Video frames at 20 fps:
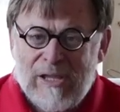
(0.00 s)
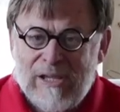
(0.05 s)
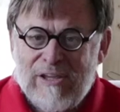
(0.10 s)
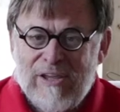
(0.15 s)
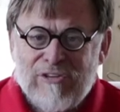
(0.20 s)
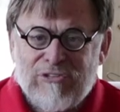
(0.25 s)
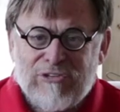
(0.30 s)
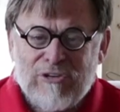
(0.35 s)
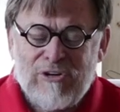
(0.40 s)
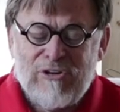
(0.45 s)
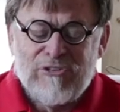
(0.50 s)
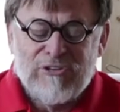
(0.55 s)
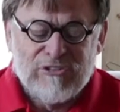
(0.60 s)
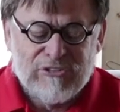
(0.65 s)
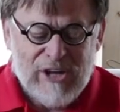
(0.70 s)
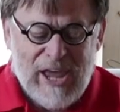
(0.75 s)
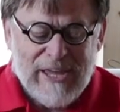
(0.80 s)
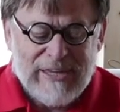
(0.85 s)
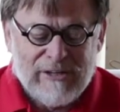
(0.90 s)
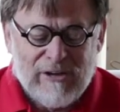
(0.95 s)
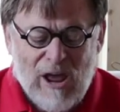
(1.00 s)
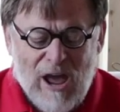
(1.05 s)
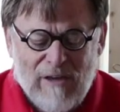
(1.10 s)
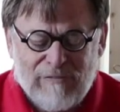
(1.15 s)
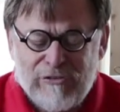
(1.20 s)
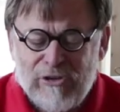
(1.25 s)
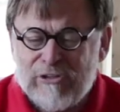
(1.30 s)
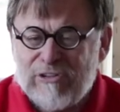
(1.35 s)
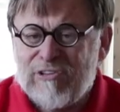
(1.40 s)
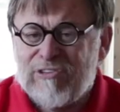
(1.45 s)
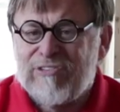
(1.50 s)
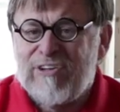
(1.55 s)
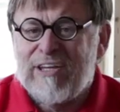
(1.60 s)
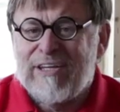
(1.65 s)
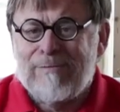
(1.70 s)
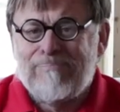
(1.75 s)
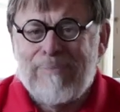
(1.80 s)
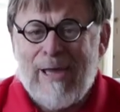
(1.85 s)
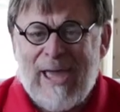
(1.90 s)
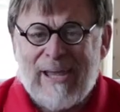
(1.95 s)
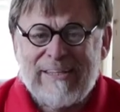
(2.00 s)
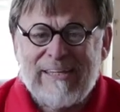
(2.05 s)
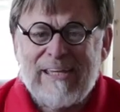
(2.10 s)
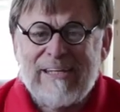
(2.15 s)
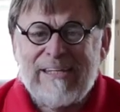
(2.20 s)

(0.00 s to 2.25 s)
As soon as you take it off, you can stick it back